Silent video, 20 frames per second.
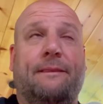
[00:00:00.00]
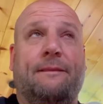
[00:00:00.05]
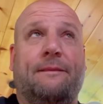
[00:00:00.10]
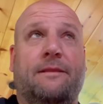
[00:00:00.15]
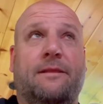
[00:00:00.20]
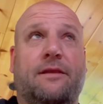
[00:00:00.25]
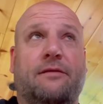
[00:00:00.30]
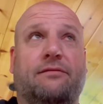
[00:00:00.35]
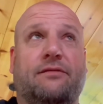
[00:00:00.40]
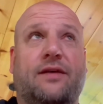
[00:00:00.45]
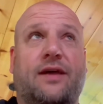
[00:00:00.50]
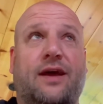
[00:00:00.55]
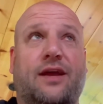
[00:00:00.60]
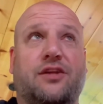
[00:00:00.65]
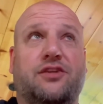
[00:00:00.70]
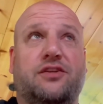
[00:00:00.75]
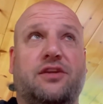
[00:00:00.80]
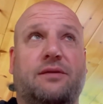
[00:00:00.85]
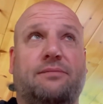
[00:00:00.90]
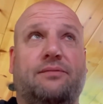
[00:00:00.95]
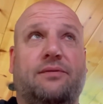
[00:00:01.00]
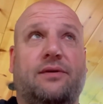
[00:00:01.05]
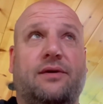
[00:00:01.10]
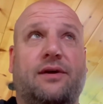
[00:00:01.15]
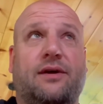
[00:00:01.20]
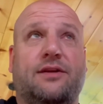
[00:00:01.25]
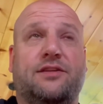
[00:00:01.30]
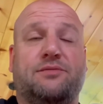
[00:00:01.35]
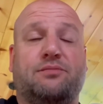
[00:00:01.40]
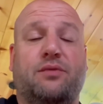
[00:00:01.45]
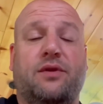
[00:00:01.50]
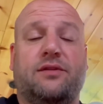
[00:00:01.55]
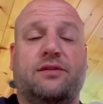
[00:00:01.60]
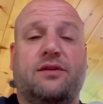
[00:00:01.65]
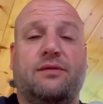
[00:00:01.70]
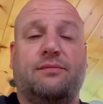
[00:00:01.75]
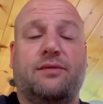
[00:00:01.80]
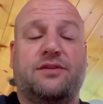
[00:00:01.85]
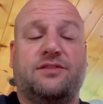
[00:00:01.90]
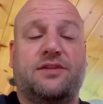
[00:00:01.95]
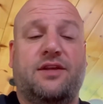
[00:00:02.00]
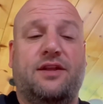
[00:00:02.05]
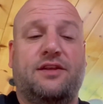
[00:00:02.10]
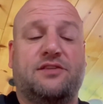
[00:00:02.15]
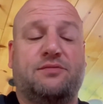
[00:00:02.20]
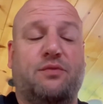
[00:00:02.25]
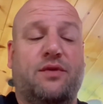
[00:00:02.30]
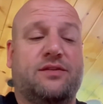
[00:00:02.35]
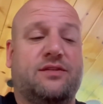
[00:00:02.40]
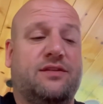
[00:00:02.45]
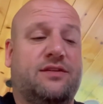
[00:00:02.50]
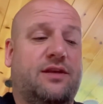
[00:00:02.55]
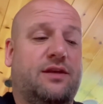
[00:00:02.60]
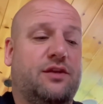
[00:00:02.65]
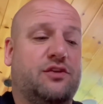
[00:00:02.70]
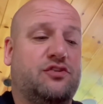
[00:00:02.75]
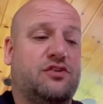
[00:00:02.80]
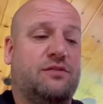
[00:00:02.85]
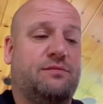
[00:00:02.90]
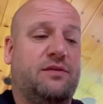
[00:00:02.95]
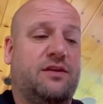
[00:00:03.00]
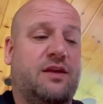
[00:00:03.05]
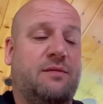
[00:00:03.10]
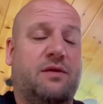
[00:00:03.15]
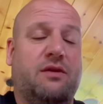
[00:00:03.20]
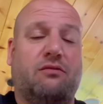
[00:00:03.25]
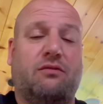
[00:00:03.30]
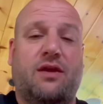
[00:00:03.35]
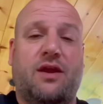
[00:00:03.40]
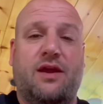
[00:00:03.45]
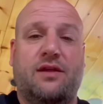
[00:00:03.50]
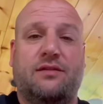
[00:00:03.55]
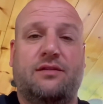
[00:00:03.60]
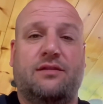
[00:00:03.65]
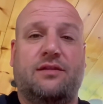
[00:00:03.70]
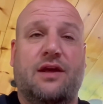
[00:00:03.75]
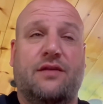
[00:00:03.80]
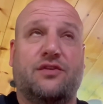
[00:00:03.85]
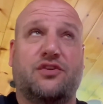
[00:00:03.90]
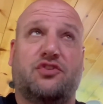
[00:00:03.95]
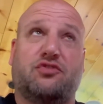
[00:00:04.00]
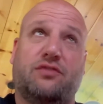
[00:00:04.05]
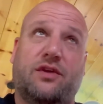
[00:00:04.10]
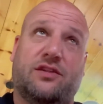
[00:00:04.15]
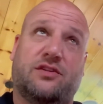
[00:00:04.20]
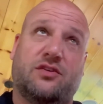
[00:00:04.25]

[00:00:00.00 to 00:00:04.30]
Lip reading: the flagship Mercedes Sprinter dealership. He gave me a ride down the street to